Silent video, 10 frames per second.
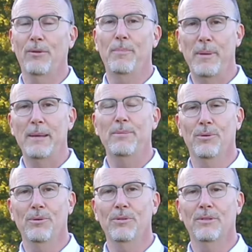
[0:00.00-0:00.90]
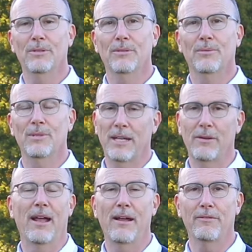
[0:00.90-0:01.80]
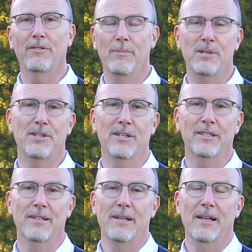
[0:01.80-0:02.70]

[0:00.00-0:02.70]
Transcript: the people, we don't have a business.